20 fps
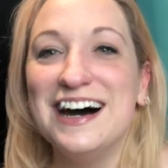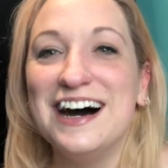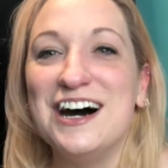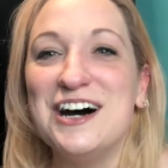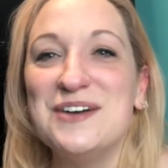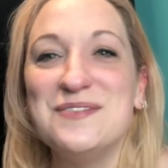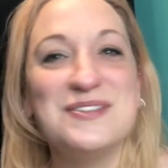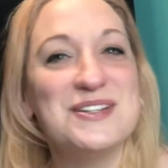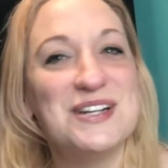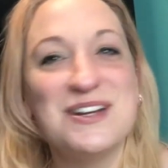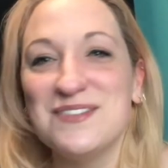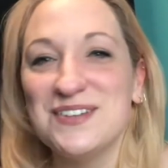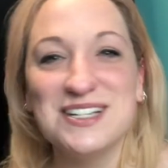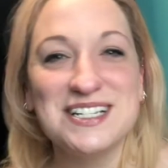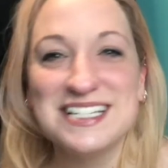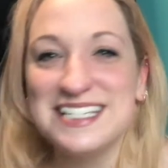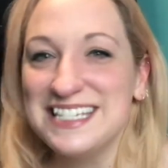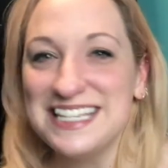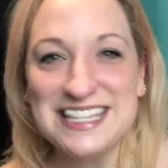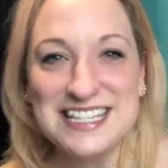um, you're never going to
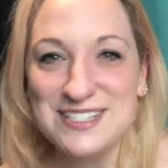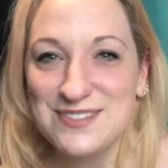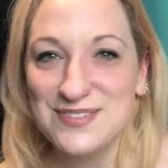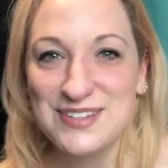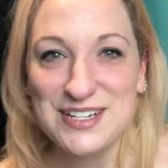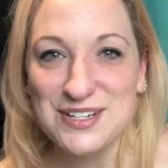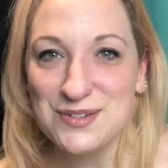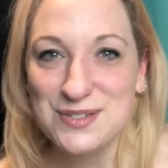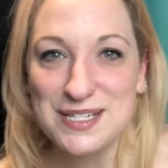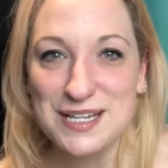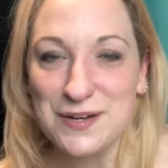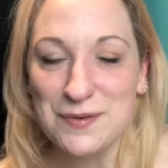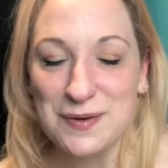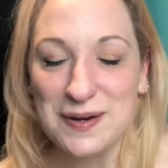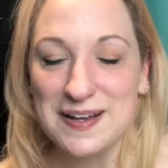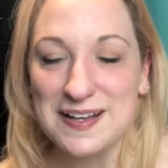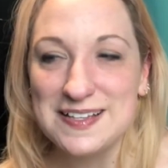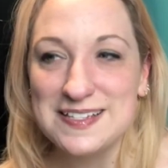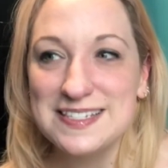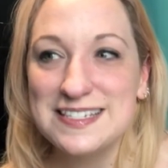see these videos anywhere
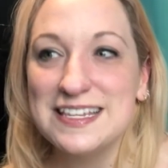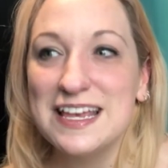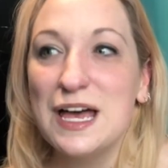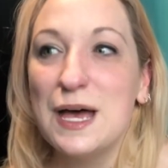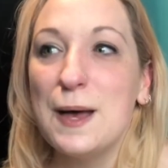else.